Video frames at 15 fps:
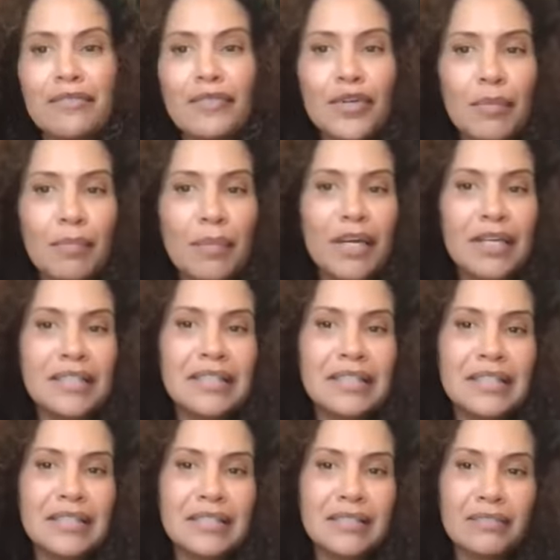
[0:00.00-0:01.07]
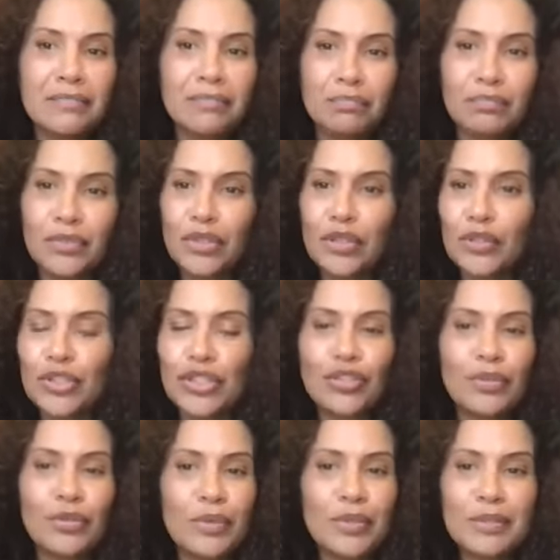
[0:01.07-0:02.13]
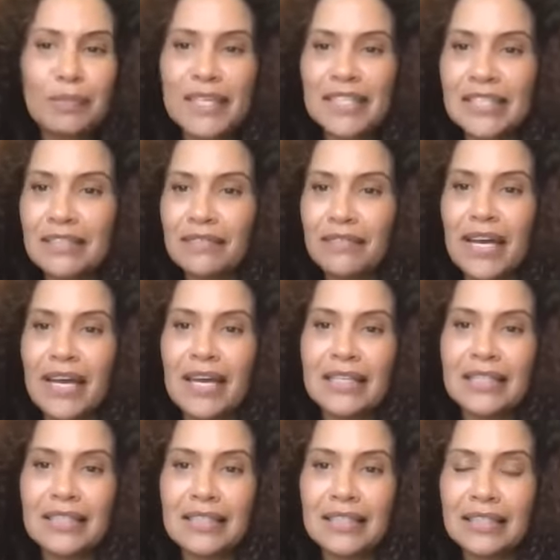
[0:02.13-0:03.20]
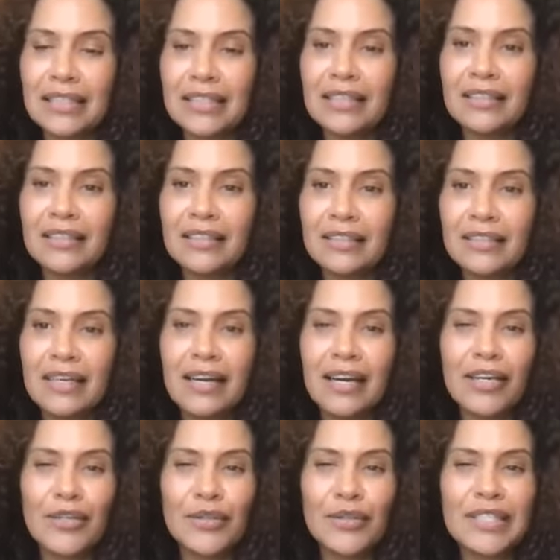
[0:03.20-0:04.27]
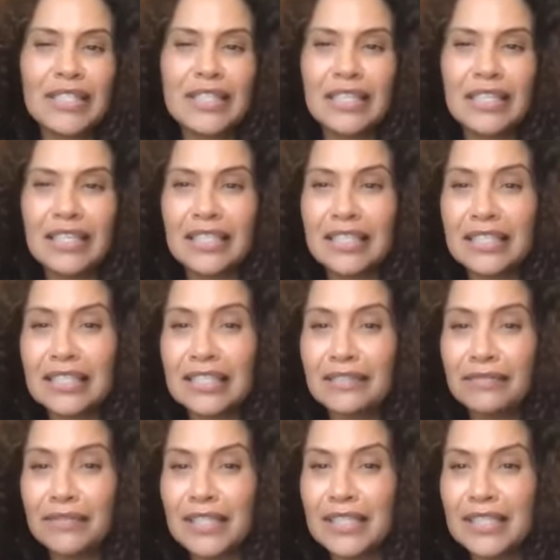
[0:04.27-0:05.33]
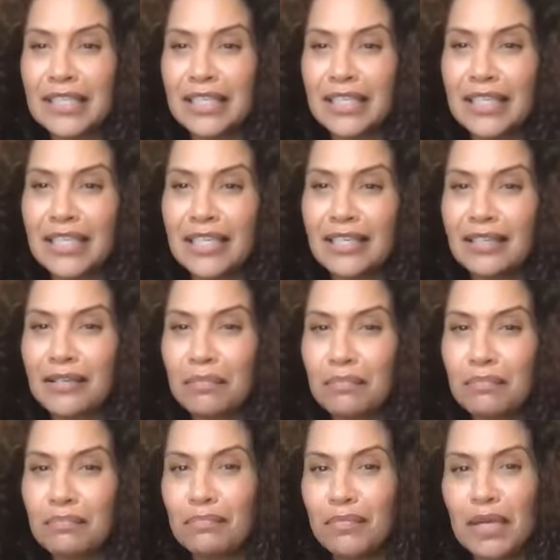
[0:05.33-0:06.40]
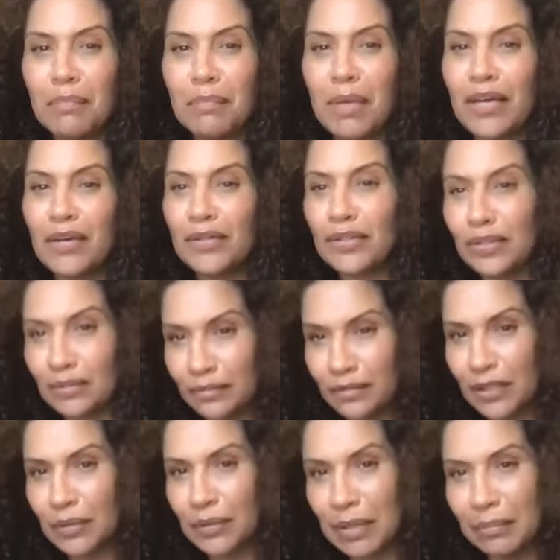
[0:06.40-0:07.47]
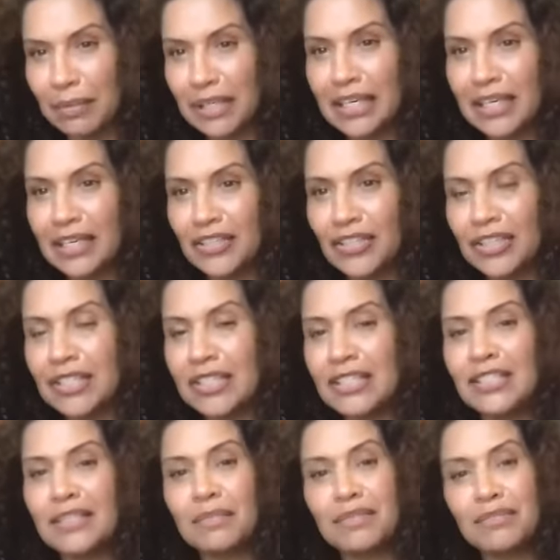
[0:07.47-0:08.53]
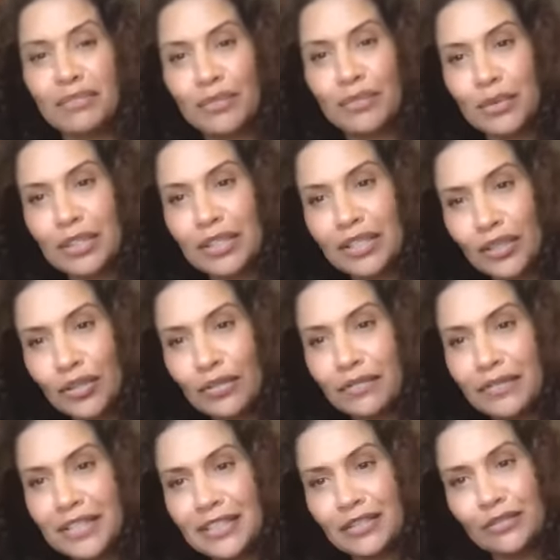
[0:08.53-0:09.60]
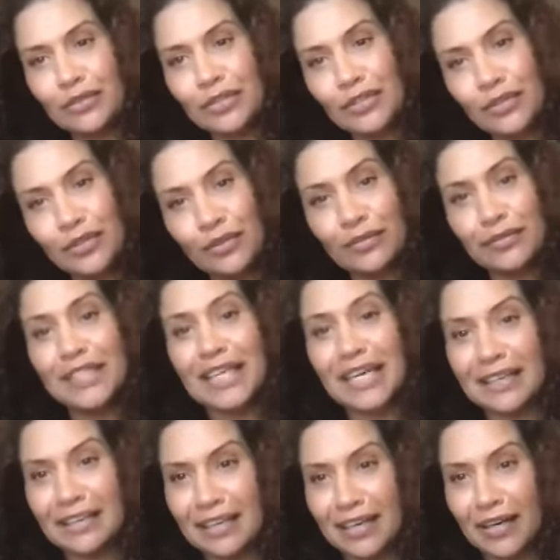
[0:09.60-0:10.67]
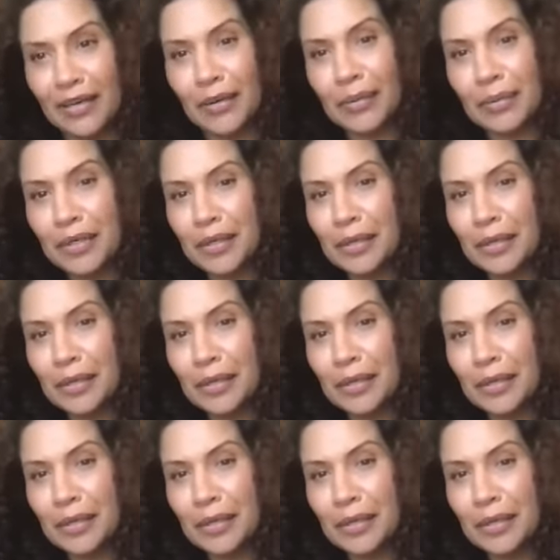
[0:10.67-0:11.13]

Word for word: from us, you know, just your perspective as a lender, are you seeing any difference in the amount of loan applications before COVID, during COVID, and now?